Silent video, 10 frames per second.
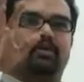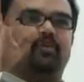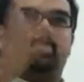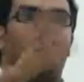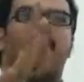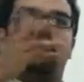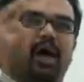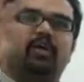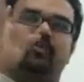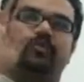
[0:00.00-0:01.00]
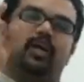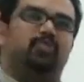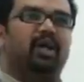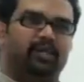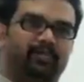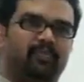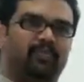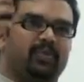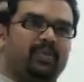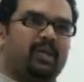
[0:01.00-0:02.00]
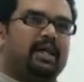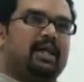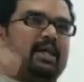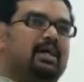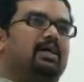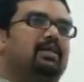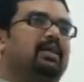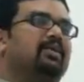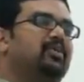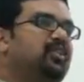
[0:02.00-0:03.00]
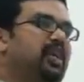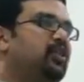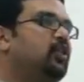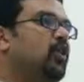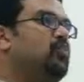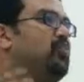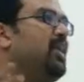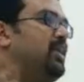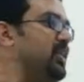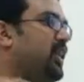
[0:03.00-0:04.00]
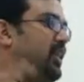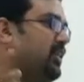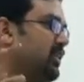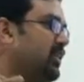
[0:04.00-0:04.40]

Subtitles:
We don't know why you feel, but there is a sensual pleasure